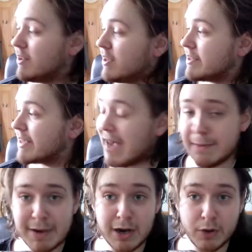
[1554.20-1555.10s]
this came
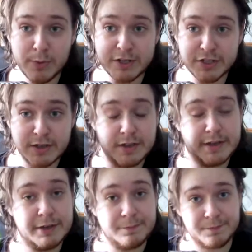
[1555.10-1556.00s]
out
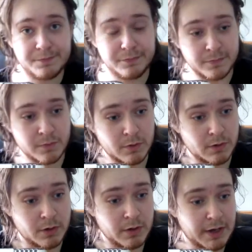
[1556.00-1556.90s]
originally, I